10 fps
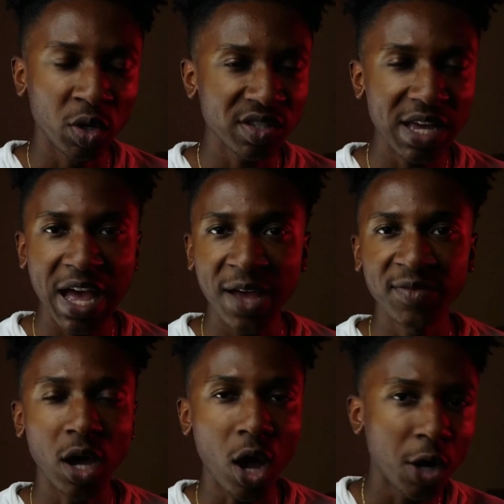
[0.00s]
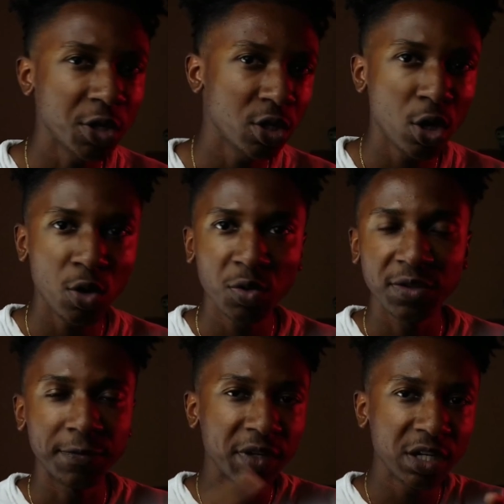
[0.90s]
Once I have the audio,
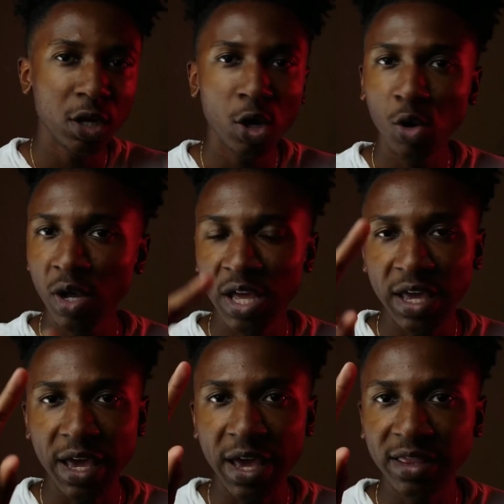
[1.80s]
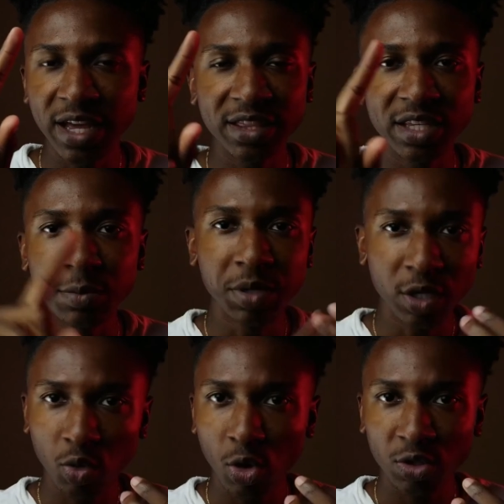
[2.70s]
the video, and then the
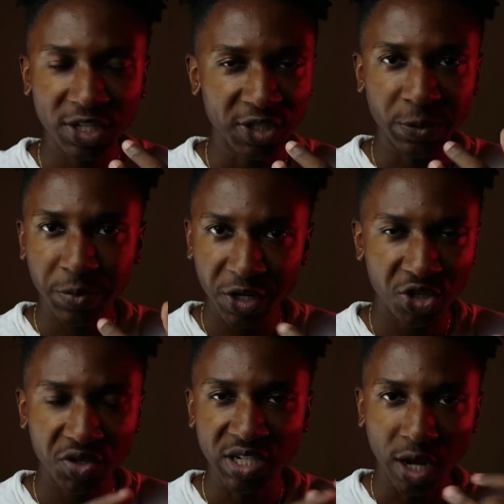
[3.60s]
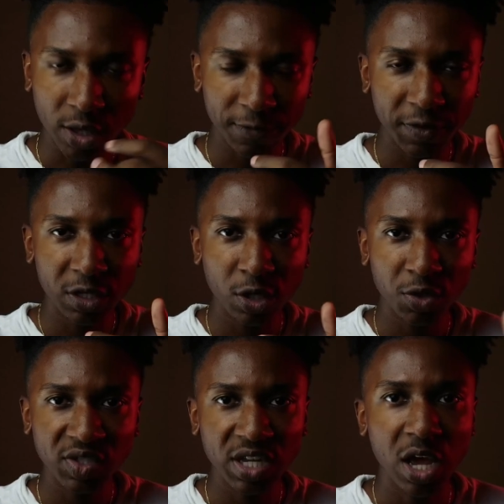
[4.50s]
B-roll such as pictures and other
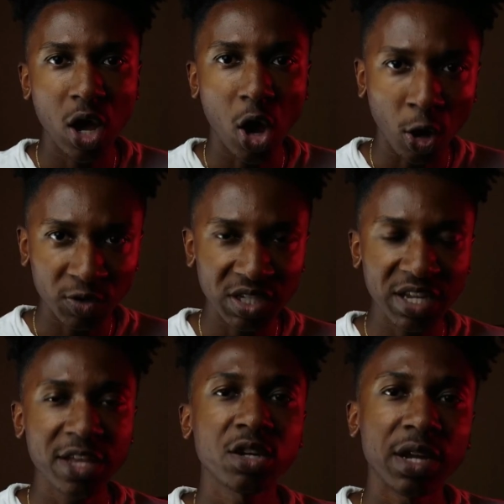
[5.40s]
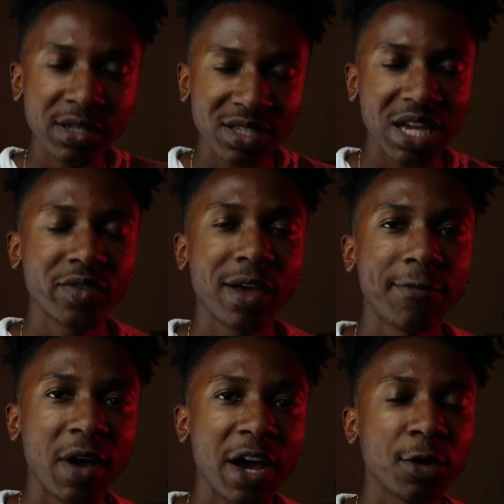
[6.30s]
videos all together inside of
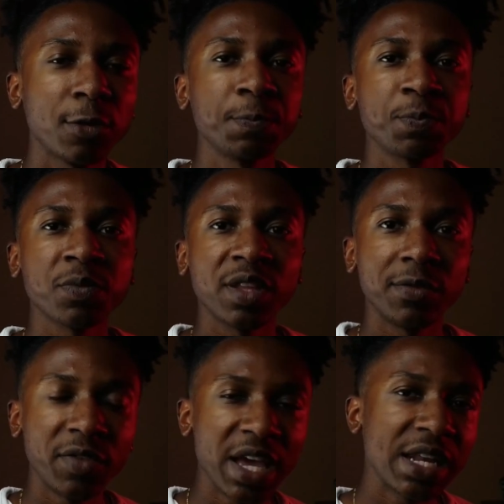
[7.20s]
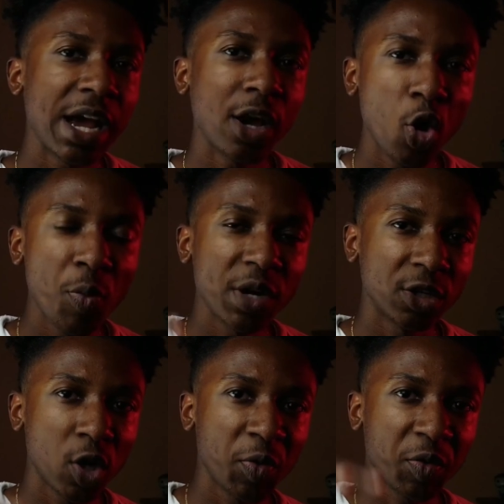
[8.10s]
that file, then I open
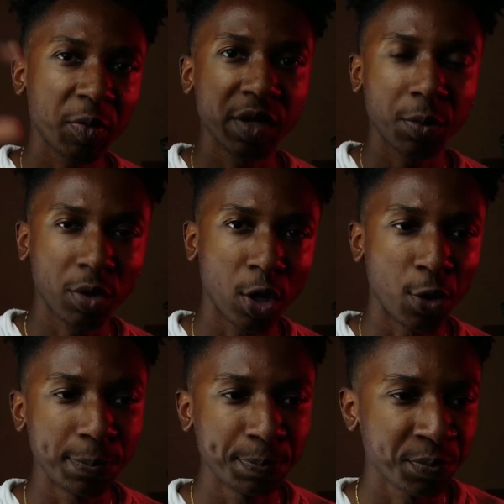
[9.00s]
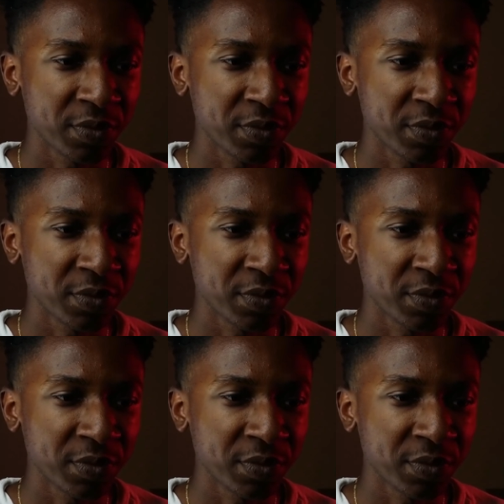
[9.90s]
Adobe Premiere Pro.